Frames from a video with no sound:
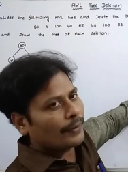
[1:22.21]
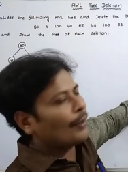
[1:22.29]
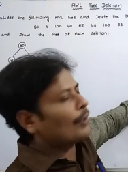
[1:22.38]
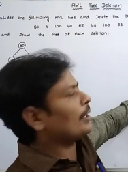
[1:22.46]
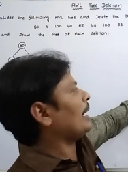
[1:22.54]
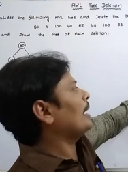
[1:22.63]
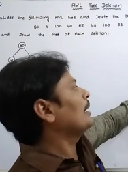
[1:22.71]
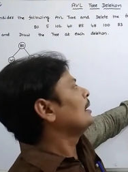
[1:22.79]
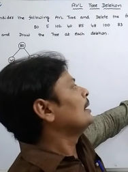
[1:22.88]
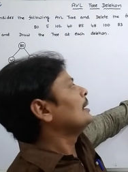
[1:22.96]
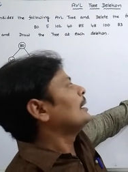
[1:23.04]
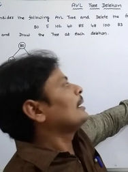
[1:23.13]
Okay,
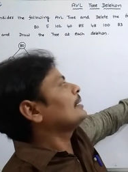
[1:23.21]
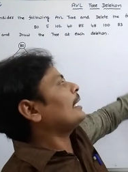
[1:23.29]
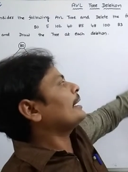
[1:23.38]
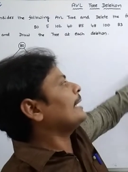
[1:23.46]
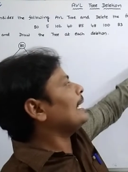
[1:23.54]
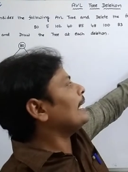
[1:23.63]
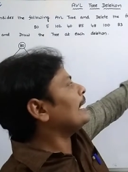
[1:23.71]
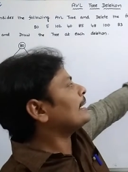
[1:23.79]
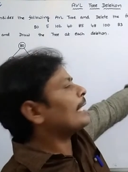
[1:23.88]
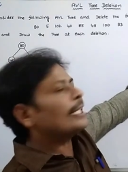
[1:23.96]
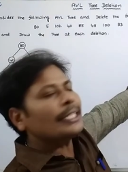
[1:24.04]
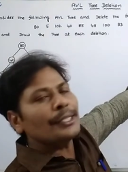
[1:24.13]
the
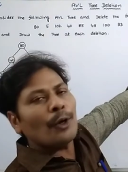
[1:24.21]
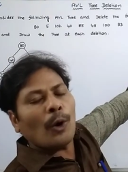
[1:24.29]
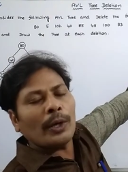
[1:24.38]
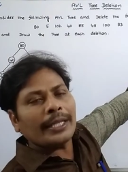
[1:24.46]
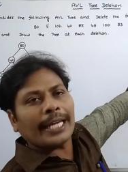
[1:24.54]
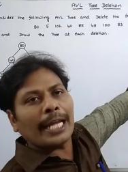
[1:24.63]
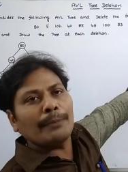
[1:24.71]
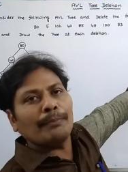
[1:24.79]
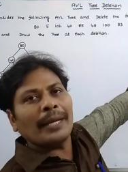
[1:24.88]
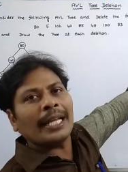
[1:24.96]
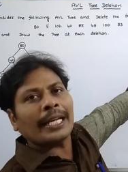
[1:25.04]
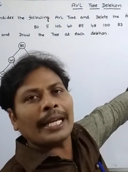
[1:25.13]
deleted node can
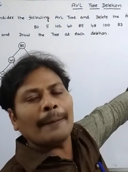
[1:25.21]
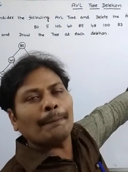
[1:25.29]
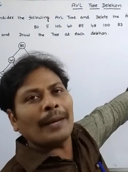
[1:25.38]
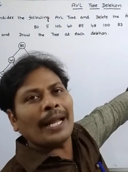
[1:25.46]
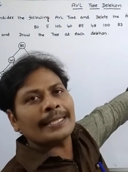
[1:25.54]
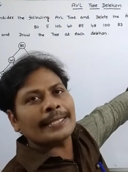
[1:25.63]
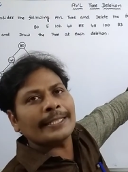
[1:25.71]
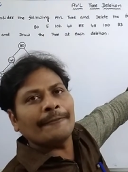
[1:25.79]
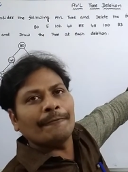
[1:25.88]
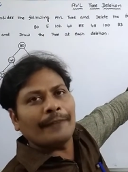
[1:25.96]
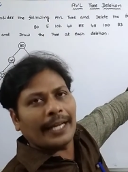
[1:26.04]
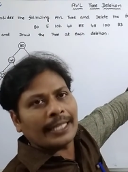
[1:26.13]
be replaced
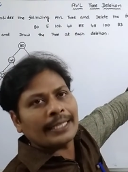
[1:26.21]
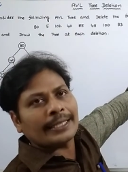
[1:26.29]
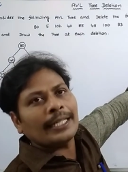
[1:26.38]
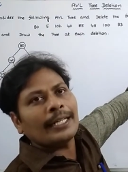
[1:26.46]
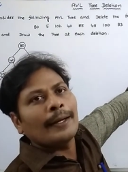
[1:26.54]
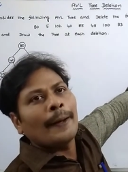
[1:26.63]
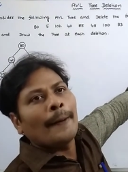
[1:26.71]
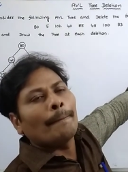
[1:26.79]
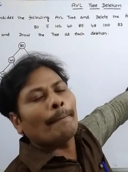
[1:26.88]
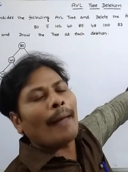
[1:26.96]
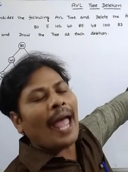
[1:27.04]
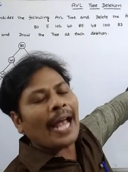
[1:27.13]
with
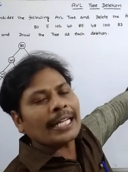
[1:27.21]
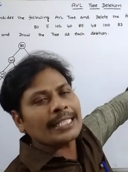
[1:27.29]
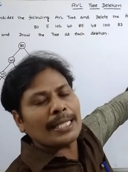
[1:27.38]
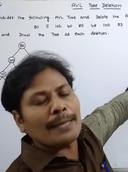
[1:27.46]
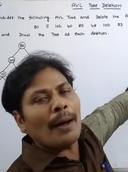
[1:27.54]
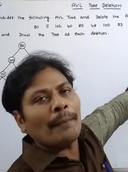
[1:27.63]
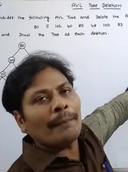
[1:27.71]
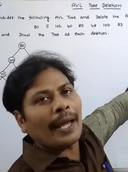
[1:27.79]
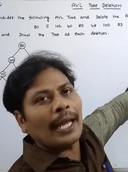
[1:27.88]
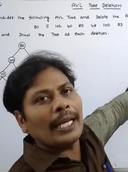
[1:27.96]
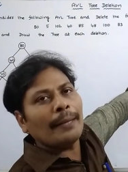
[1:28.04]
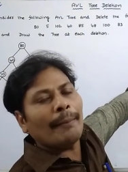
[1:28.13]
maximum
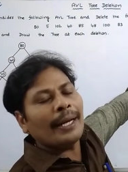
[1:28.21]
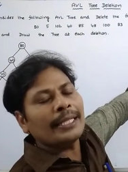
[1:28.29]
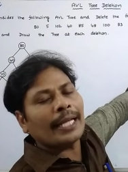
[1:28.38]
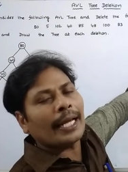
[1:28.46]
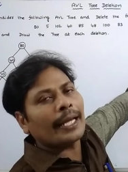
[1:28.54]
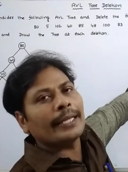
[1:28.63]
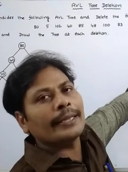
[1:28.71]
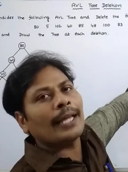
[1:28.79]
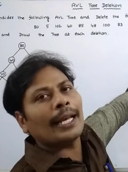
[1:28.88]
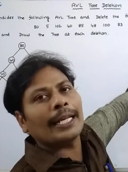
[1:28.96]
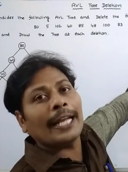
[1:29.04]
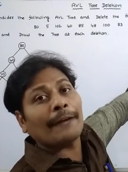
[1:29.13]
element in
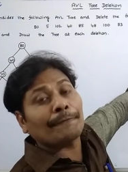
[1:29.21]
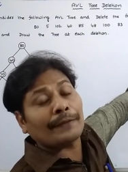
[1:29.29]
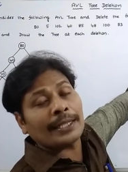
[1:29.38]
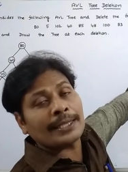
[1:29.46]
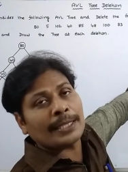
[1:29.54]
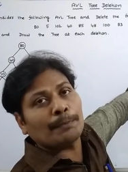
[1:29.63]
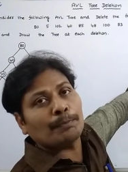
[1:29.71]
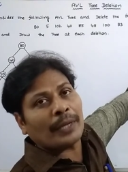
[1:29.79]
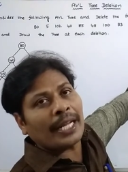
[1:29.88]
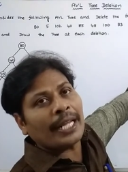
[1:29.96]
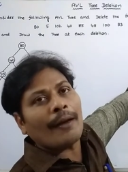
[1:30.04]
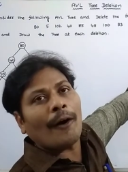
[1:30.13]
the left
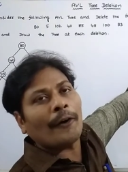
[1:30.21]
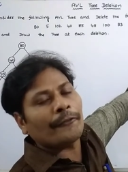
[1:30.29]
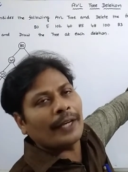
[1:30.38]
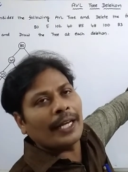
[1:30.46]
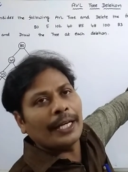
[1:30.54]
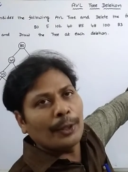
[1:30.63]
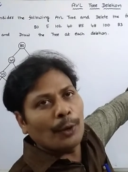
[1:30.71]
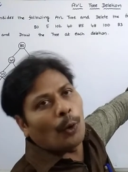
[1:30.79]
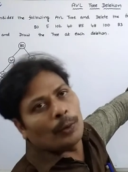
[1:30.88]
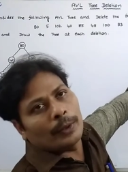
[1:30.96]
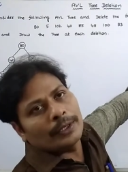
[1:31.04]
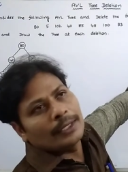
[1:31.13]
subtree of a
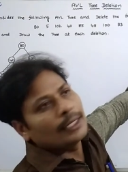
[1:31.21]
node,